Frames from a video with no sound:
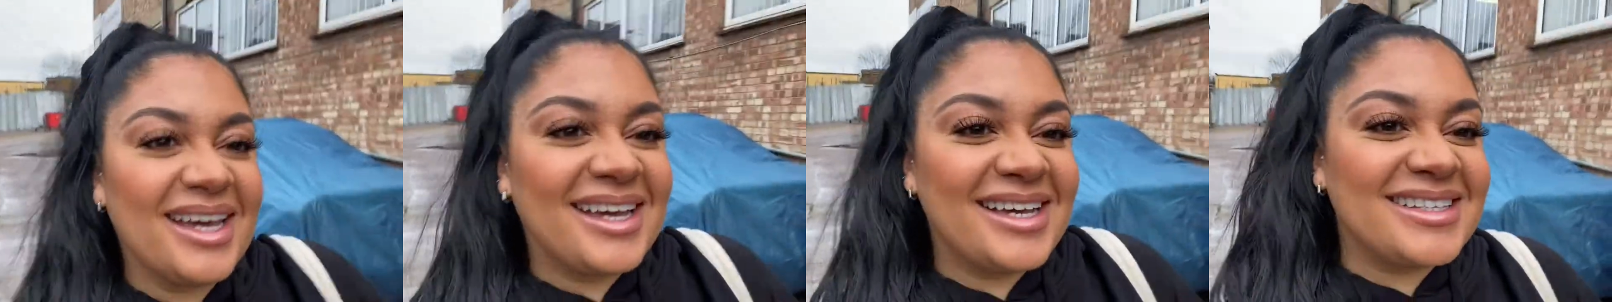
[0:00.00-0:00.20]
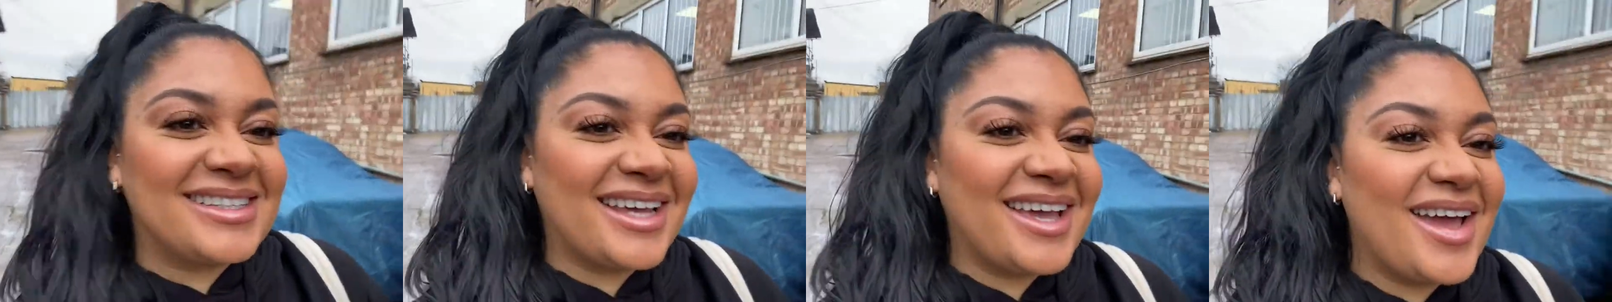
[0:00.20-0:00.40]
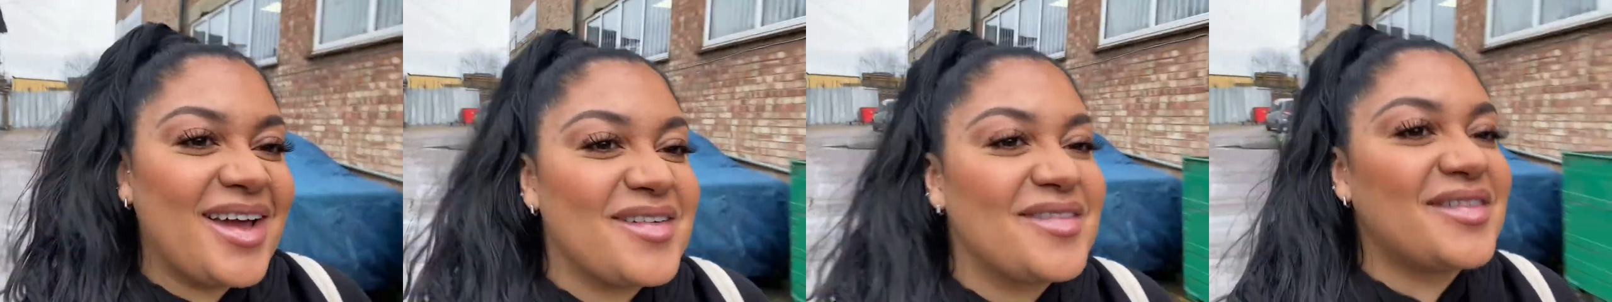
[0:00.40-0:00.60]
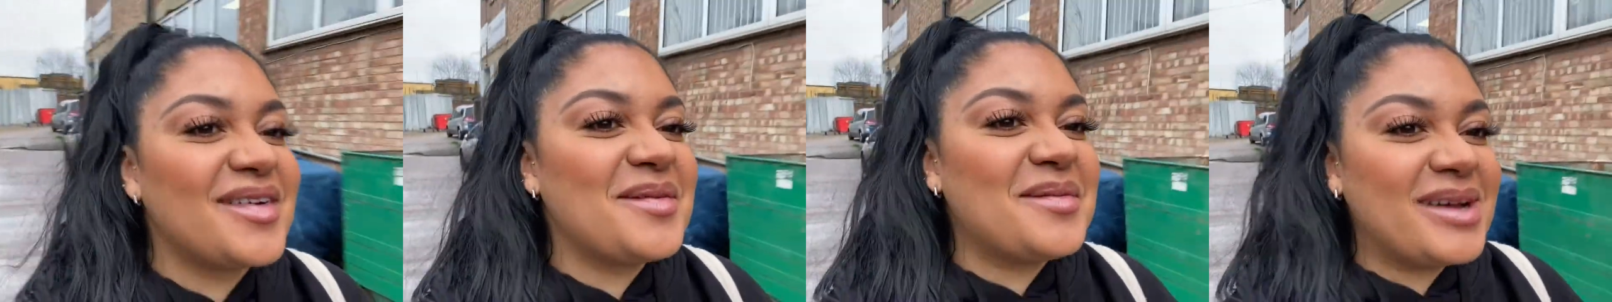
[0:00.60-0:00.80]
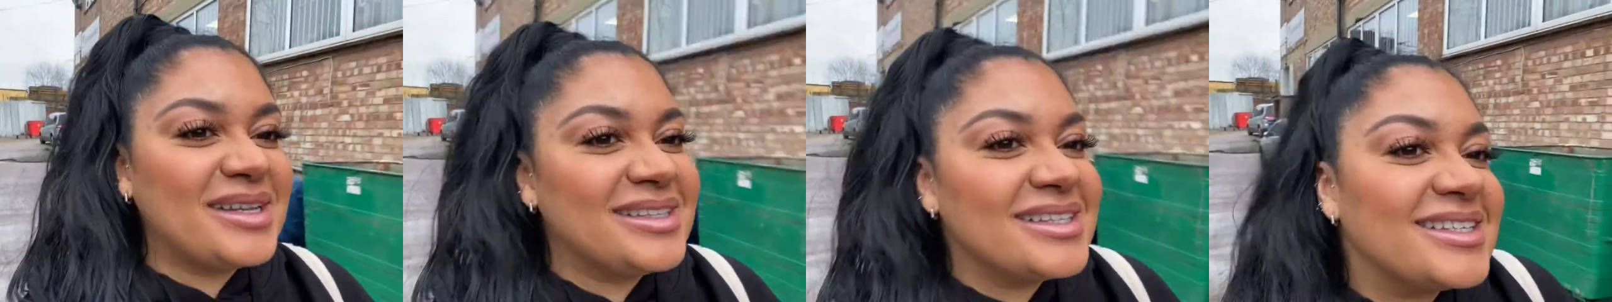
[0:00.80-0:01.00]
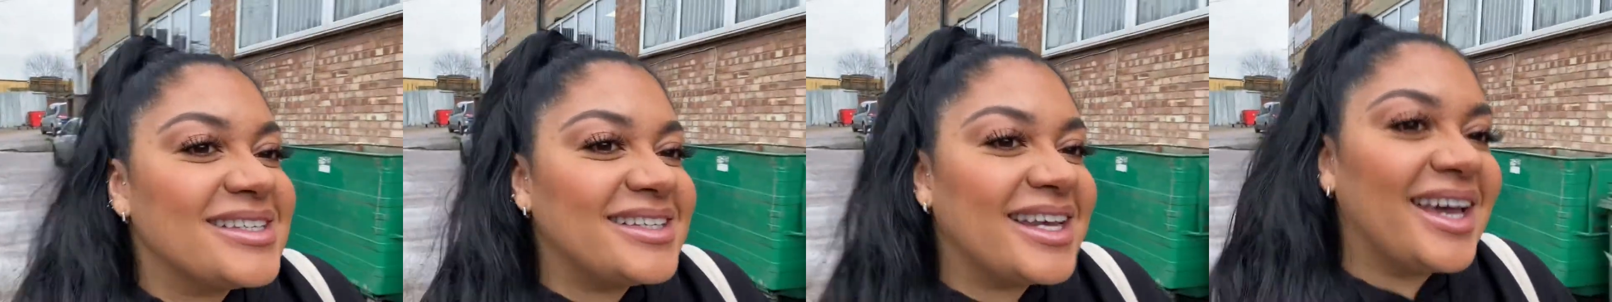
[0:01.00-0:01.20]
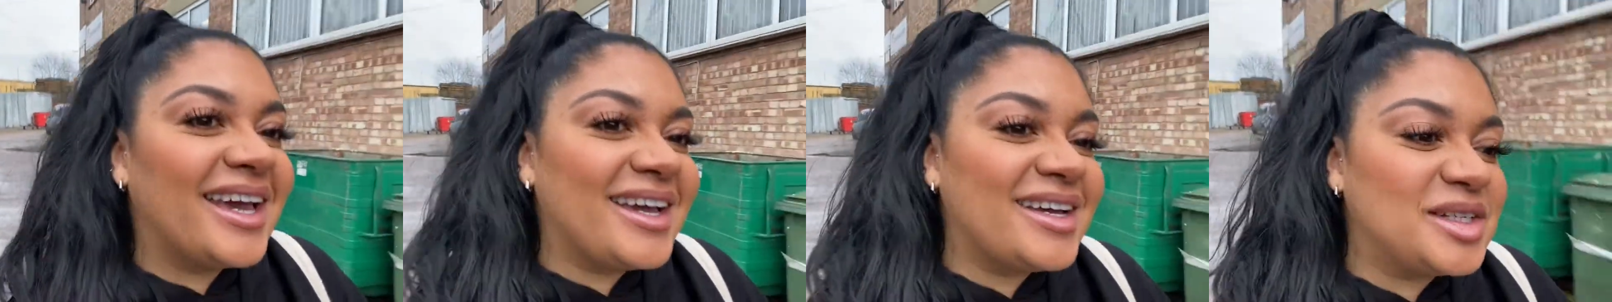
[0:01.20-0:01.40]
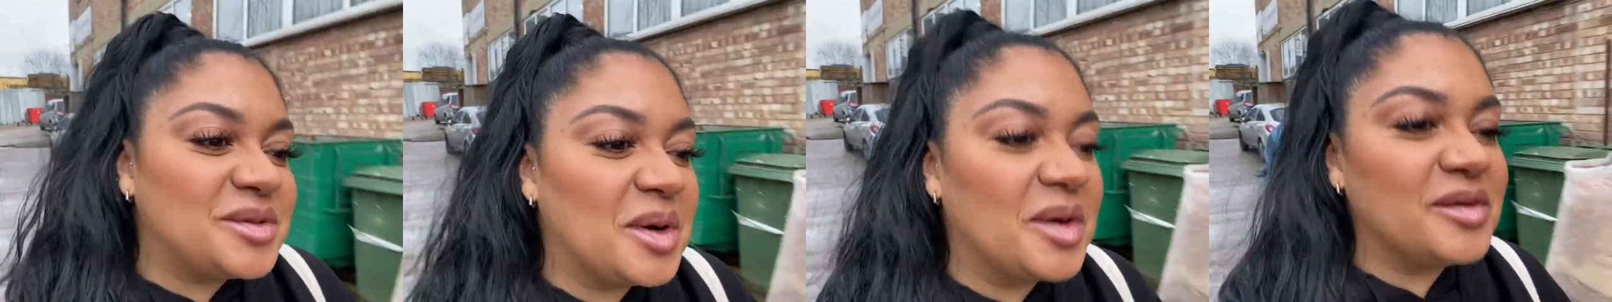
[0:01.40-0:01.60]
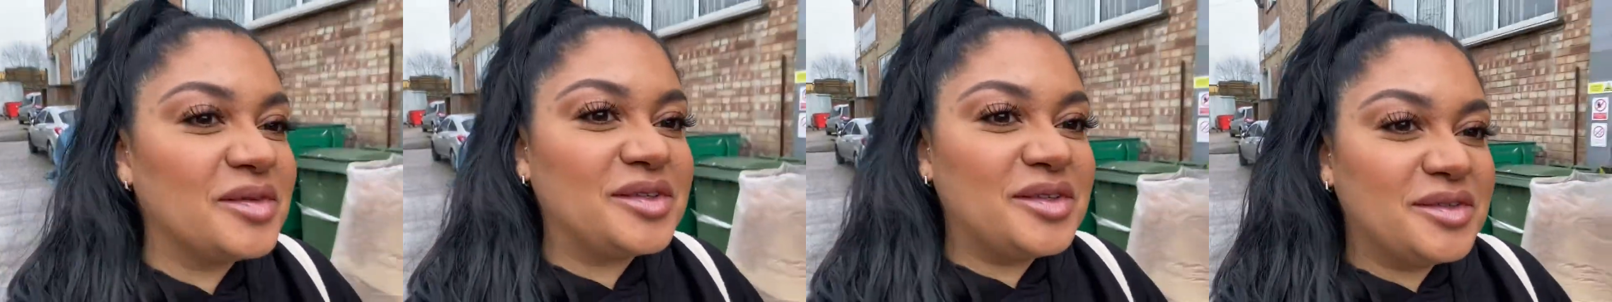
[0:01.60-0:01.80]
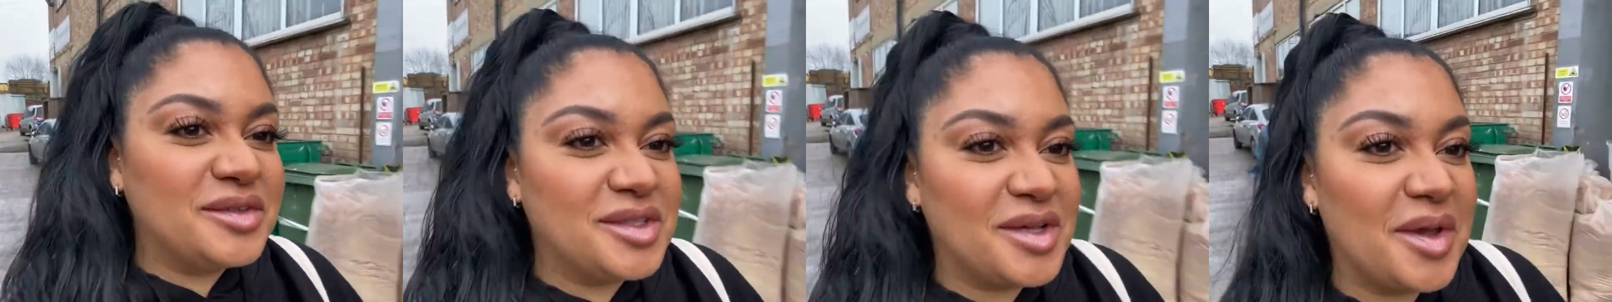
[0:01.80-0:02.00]
I say, every Wednesday 12
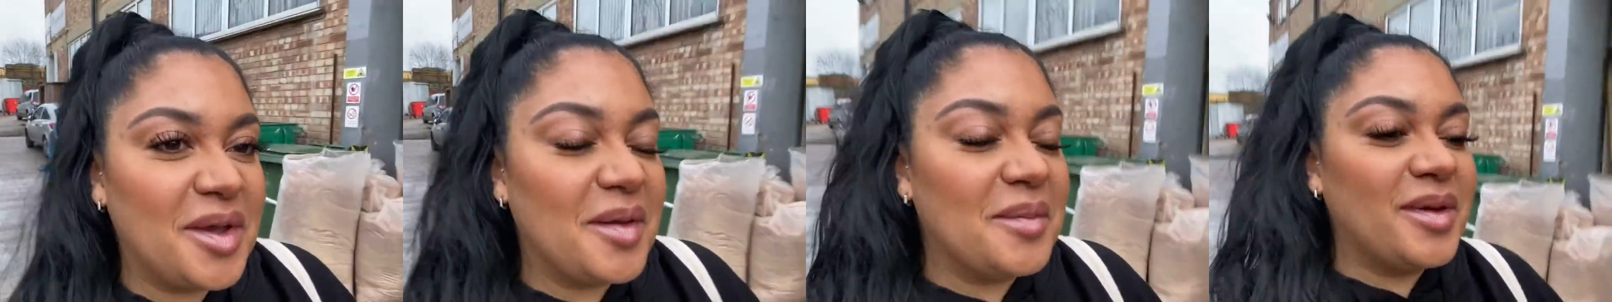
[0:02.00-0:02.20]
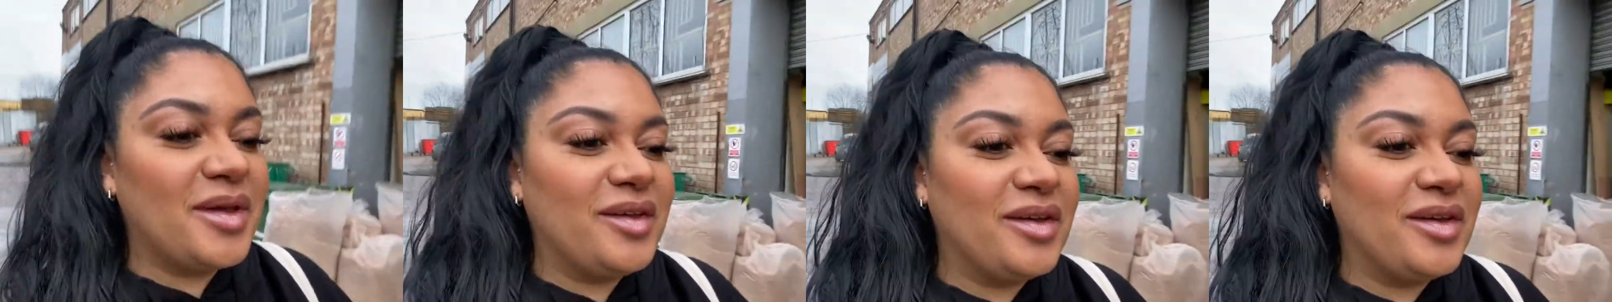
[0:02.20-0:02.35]
till 2, but you